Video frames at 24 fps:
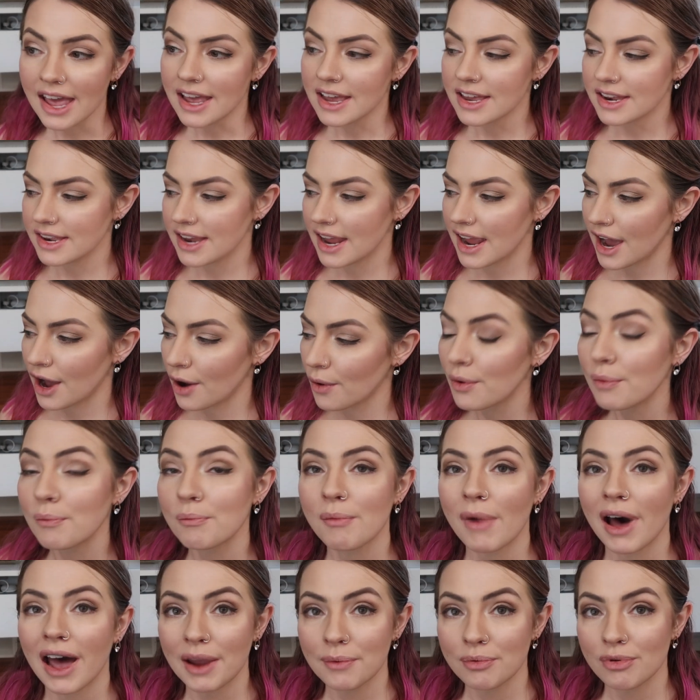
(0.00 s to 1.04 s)
Now,
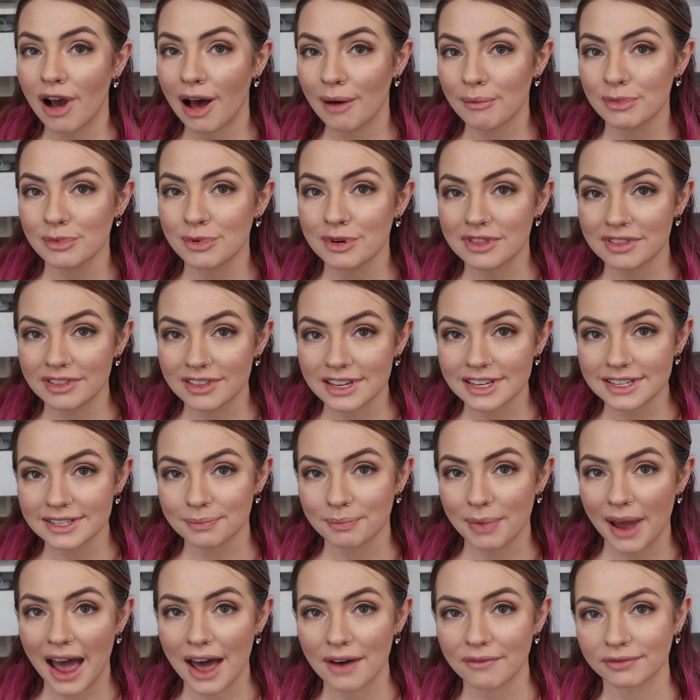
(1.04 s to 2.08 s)
my problem with these
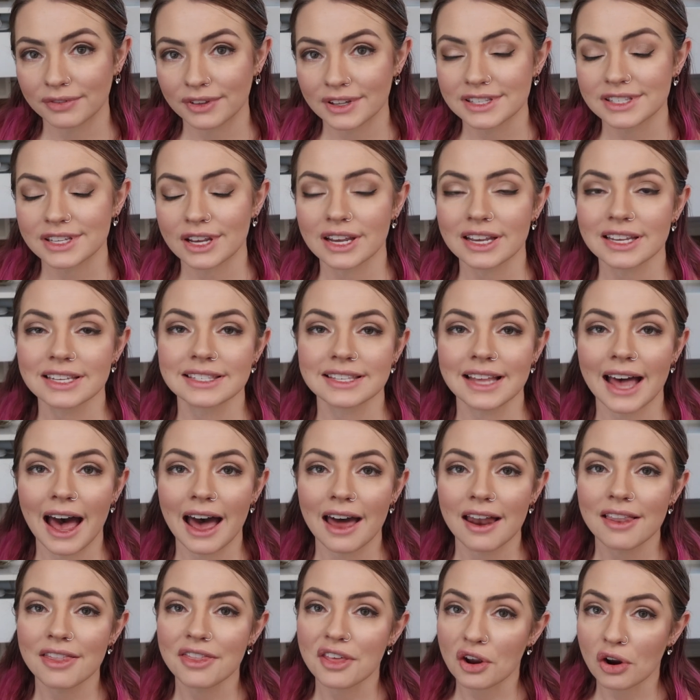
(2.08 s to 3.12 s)
pamphlets is
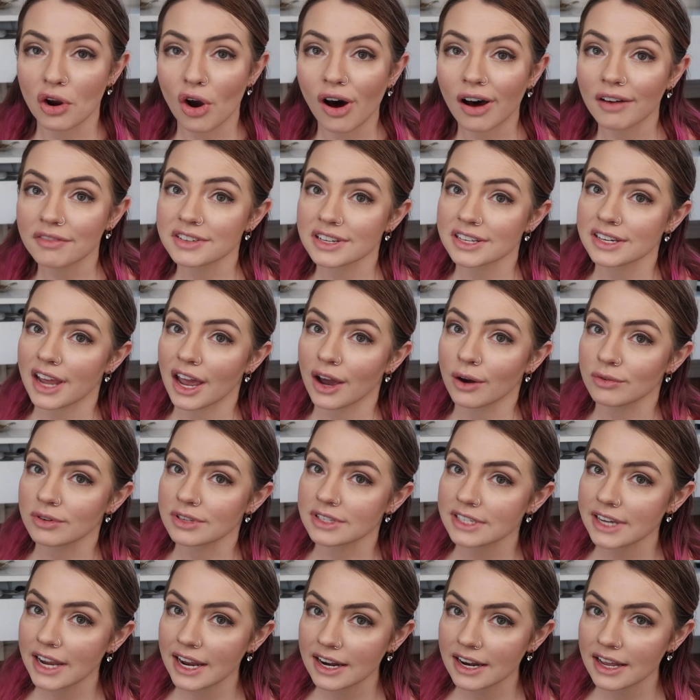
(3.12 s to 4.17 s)
that they're often
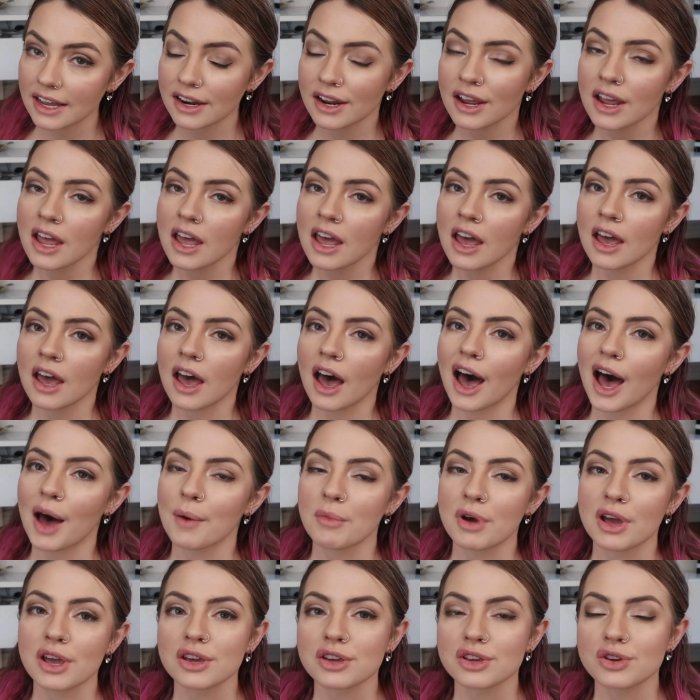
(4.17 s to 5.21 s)
outdated.
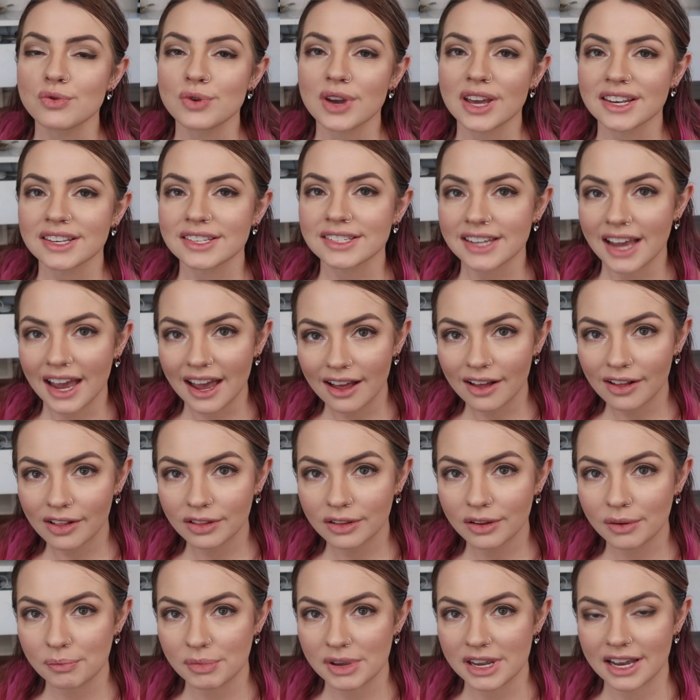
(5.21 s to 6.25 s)
You can
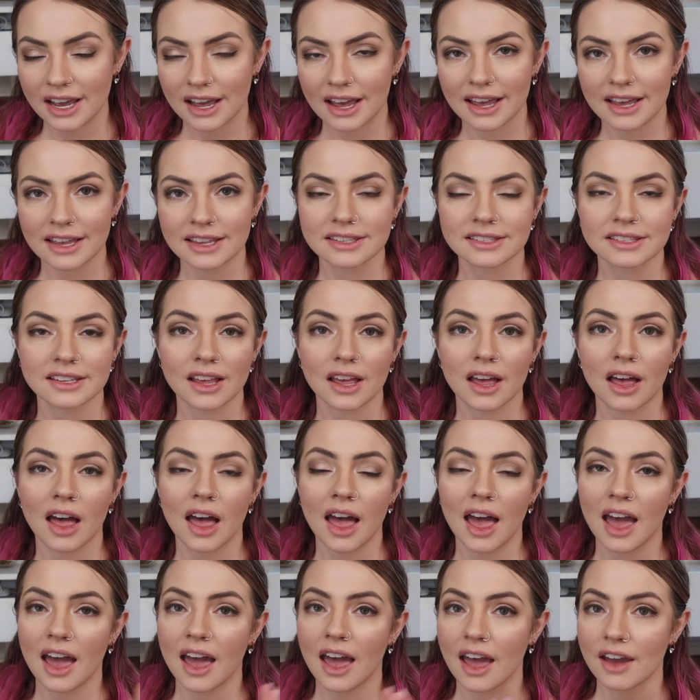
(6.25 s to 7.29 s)
tell because
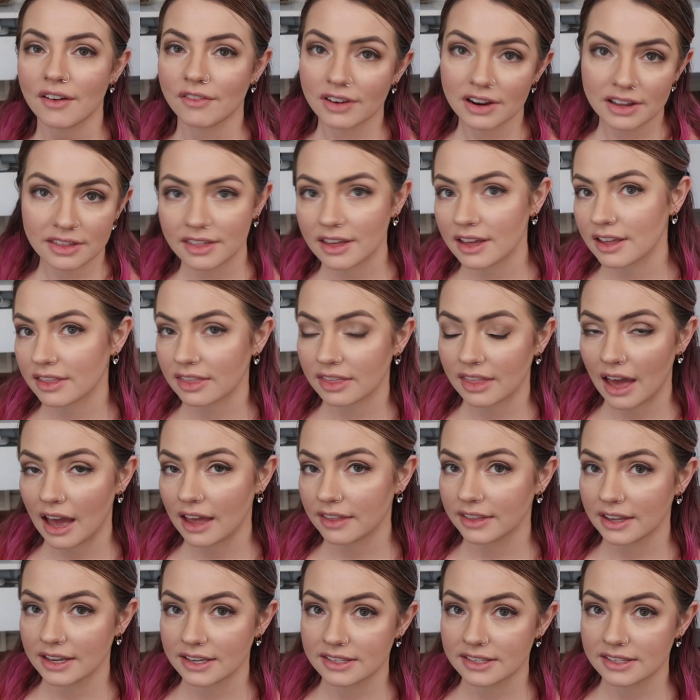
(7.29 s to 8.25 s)
everything that they